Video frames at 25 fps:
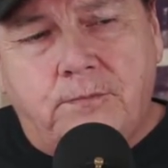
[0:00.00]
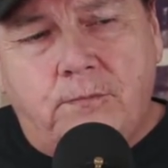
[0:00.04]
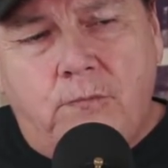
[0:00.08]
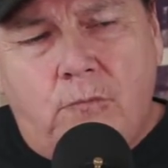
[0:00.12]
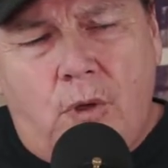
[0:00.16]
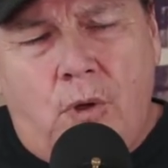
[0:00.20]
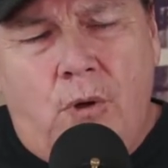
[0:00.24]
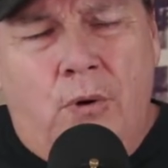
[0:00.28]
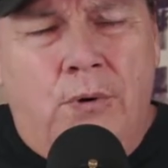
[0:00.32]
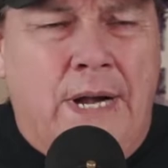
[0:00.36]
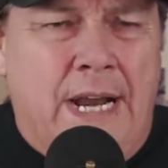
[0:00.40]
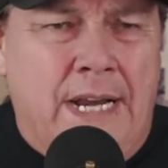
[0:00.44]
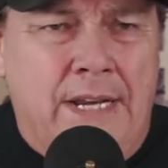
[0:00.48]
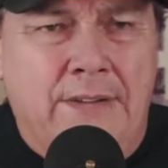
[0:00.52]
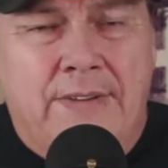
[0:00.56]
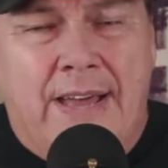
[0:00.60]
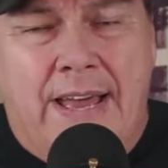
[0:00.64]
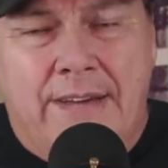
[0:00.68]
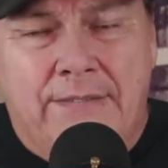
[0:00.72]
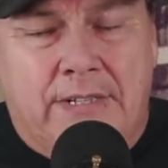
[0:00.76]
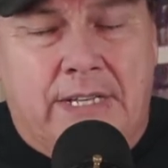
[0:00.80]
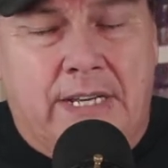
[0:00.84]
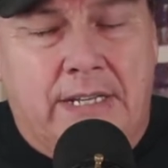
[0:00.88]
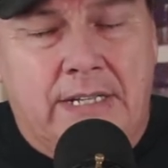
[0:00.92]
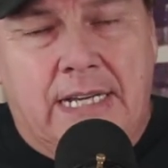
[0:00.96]
or not even
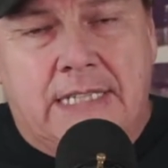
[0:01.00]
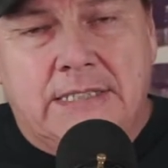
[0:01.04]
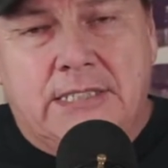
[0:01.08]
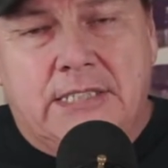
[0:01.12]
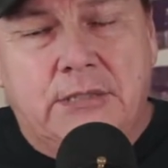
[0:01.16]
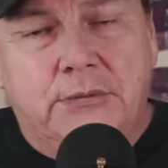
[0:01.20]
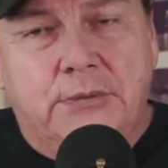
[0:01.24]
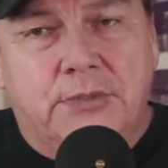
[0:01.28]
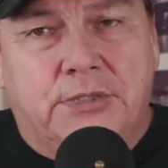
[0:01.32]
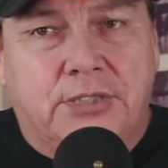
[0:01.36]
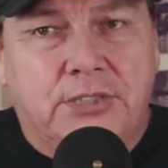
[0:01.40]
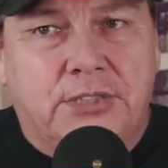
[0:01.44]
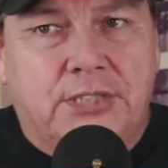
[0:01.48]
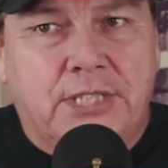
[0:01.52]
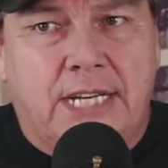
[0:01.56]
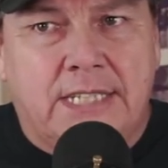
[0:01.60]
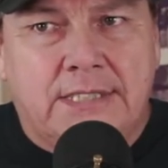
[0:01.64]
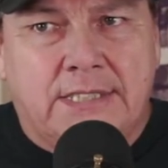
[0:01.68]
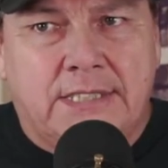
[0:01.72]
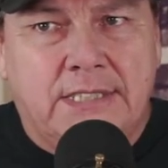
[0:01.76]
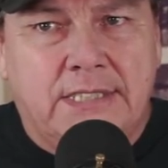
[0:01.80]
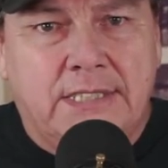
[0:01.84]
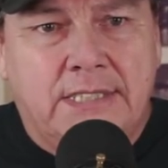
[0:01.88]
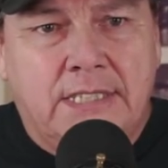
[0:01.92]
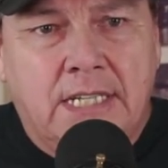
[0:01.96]
advocating, as he was
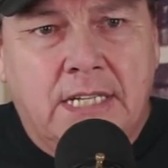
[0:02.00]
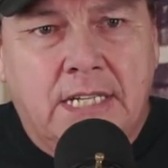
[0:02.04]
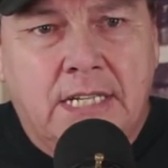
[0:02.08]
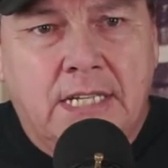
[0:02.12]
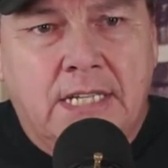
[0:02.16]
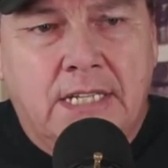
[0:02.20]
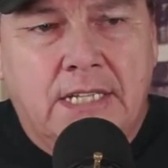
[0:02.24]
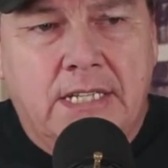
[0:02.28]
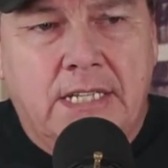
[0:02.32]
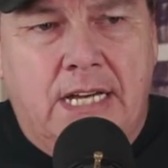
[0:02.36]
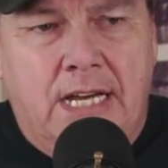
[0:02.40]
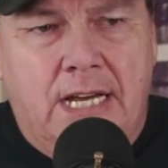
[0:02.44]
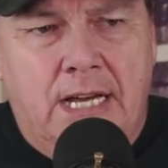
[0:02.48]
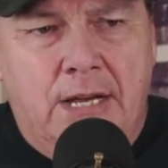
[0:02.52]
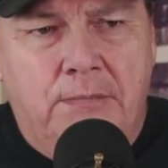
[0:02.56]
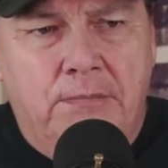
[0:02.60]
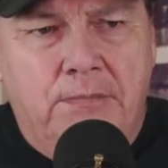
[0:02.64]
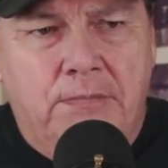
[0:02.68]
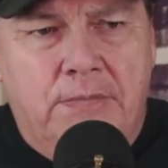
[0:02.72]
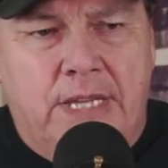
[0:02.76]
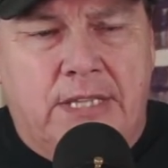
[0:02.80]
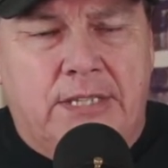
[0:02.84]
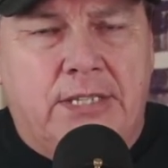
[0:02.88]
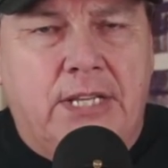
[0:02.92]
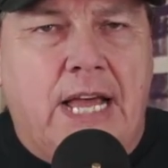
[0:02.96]
suggesting
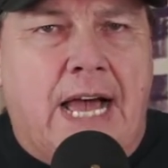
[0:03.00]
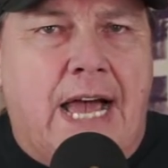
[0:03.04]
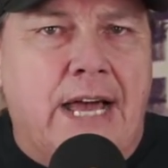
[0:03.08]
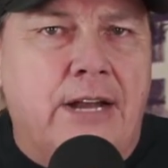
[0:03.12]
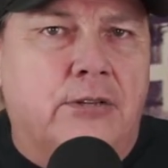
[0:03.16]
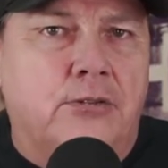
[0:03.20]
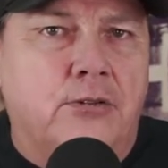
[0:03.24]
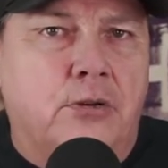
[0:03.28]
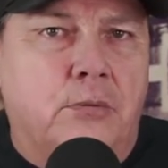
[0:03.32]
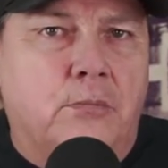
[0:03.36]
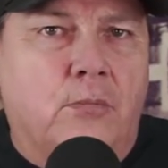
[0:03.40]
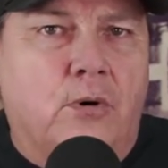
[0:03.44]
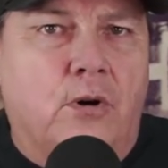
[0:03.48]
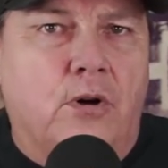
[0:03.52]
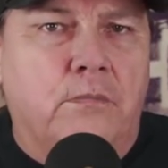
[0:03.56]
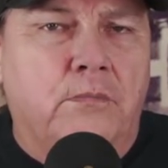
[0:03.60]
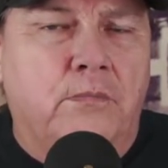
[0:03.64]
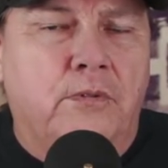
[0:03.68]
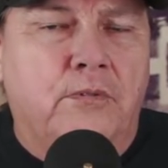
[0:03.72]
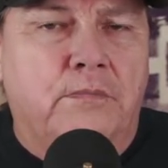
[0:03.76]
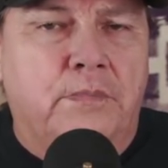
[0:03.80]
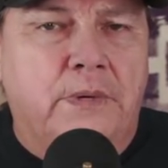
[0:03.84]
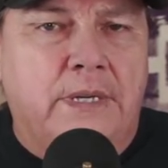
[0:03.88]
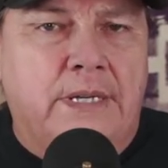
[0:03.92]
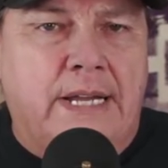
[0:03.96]
that the Idle No More
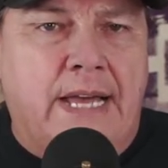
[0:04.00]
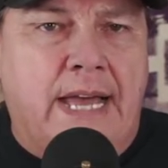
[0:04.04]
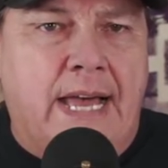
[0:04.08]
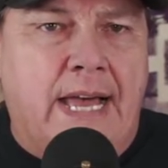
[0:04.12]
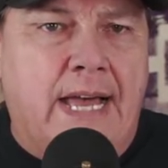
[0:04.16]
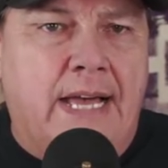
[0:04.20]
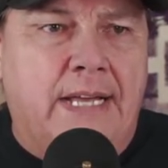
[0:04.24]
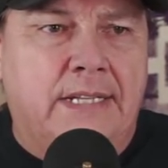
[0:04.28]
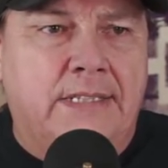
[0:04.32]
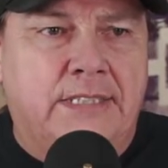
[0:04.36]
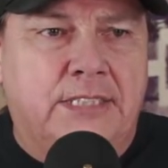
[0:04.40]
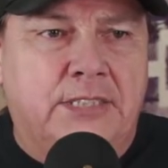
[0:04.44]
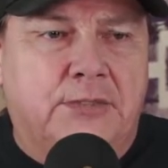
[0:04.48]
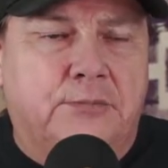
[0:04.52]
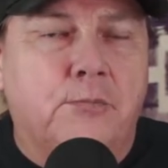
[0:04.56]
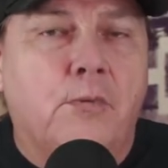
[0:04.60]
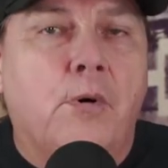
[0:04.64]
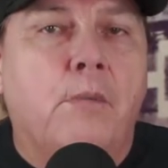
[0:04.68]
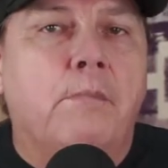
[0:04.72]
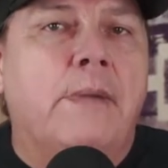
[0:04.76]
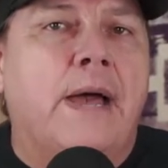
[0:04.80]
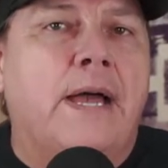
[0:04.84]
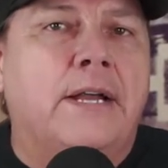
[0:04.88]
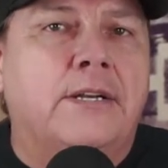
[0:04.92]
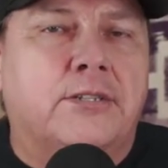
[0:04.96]
movement had this
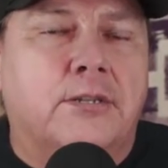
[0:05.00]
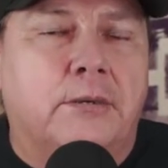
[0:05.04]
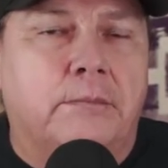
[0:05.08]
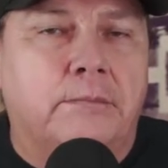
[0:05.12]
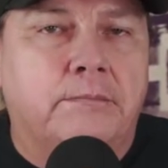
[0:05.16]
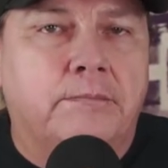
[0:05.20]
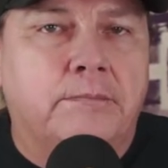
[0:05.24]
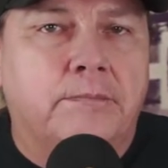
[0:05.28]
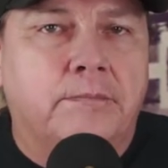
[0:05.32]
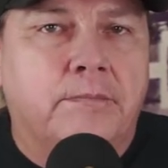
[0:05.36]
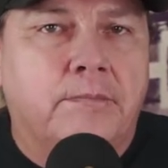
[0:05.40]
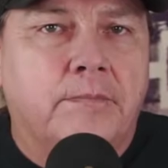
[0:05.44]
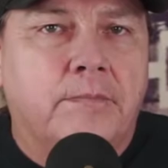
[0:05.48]
momentum,